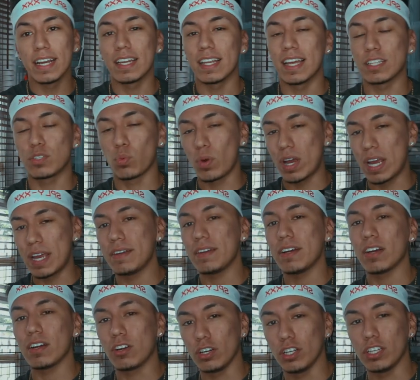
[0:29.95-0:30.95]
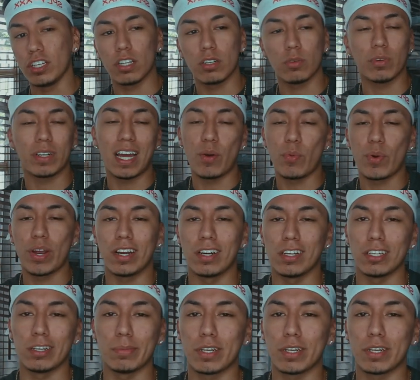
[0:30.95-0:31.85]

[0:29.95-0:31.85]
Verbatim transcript: That's way earlier, well not way earlier,